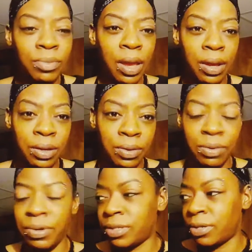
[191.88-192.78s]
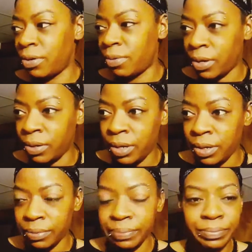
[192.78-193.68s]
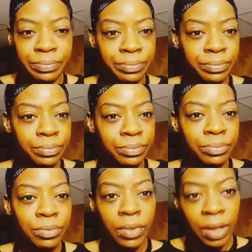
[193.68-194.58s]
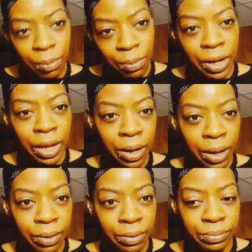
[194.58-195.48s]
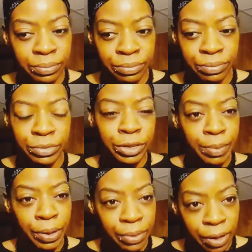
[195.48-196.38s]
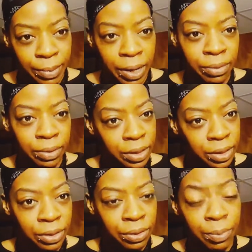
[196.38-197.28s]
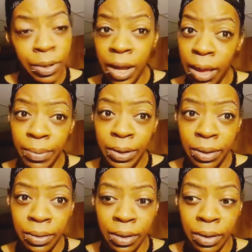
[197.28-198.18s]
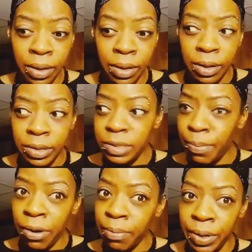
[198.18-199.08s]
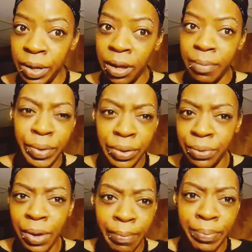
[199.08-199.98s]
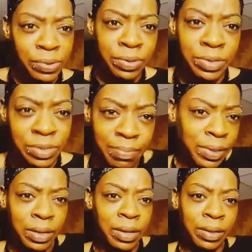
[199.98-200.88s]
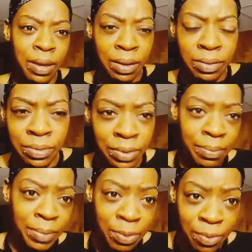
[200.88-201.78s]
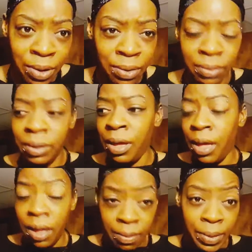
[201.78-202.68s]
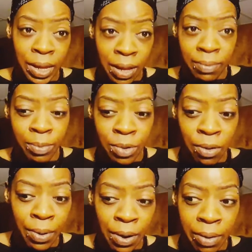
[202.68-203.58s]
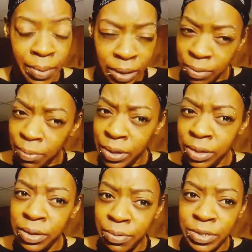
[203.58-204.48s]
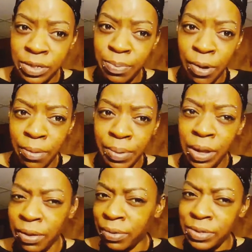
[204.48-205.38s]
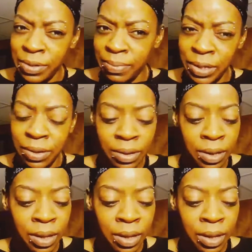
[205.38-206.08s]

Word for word: I hear the noise. I turn around and look. What do you know? Smoke coming out the hood. What happened? A spark plug blew up or something like that. Don't get me wrong. I may have the wrong part, but I really think it was a spark plug or something.